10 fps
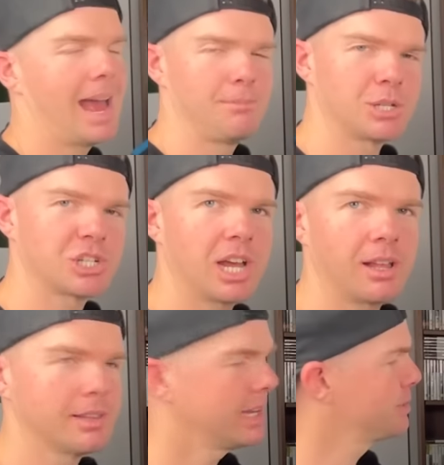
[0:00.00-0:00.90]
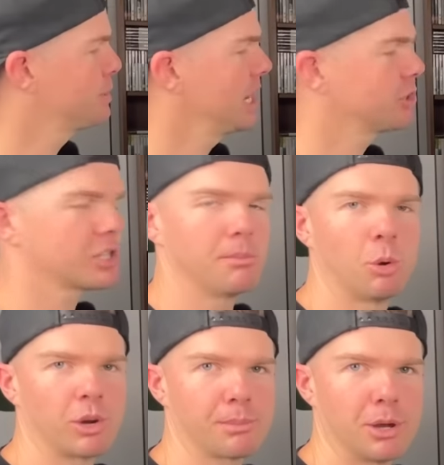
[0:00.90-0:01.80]
And Michelle is potentially a
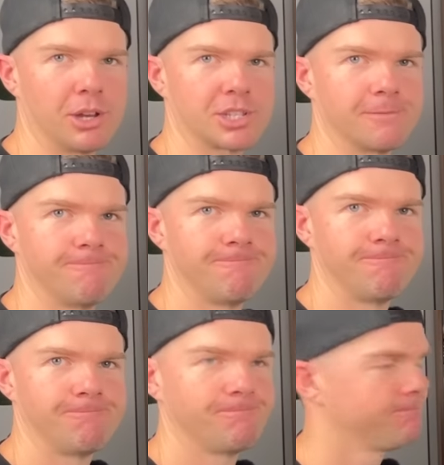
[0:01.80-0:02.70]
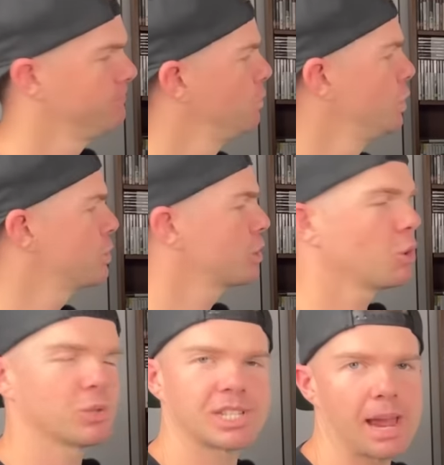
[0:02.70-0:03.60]
morning person, which would
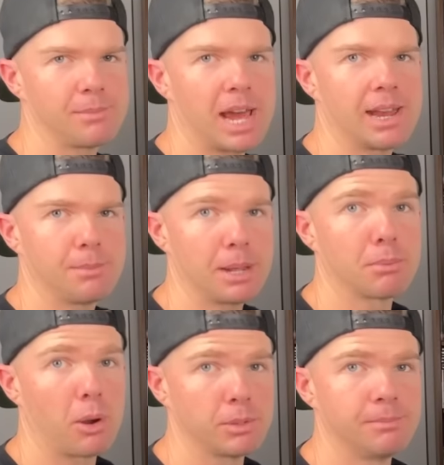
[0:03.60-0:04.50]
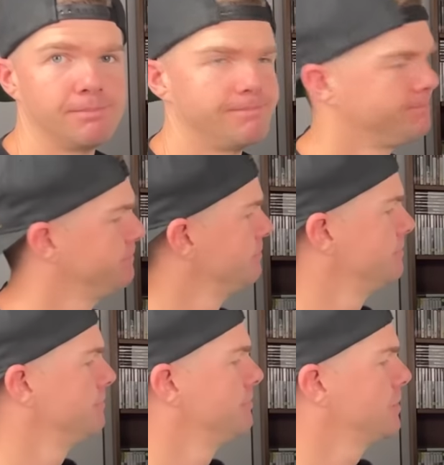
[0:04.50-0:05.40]
cause same day to be a problem.
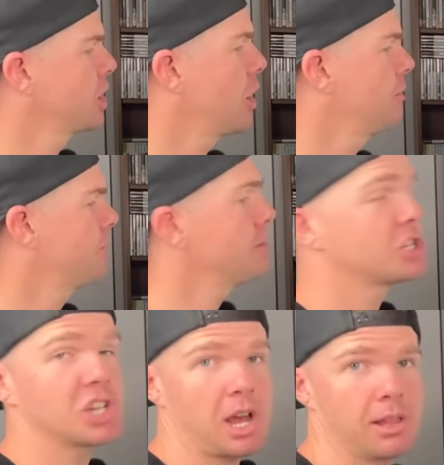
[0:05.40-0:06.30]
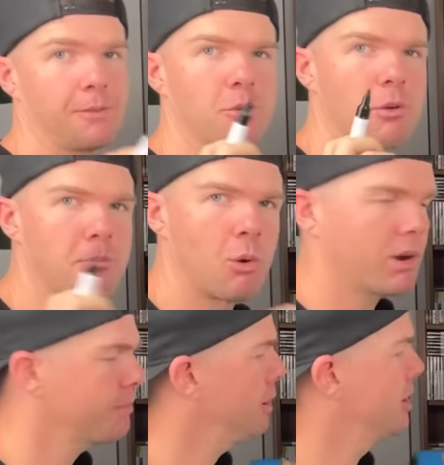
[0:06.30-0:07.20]
So for Michelle, if you're a
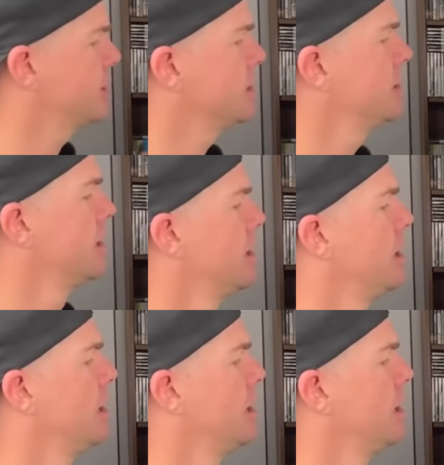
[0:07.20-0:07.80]
morning person,